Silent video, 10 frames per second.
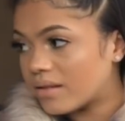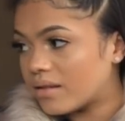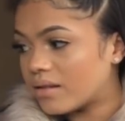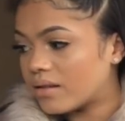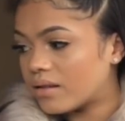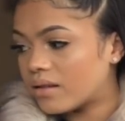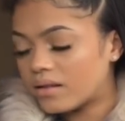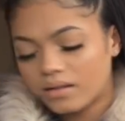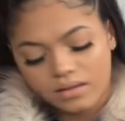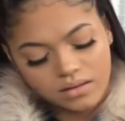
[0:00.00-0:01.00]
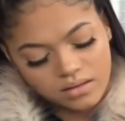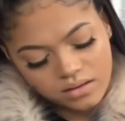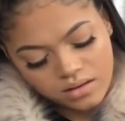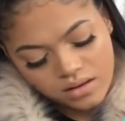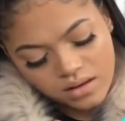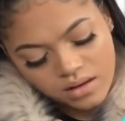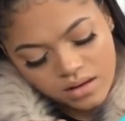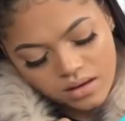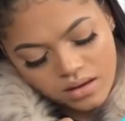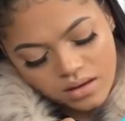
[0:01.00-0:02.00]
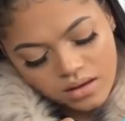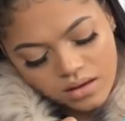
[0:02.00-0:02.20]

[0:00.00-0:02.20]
(silent)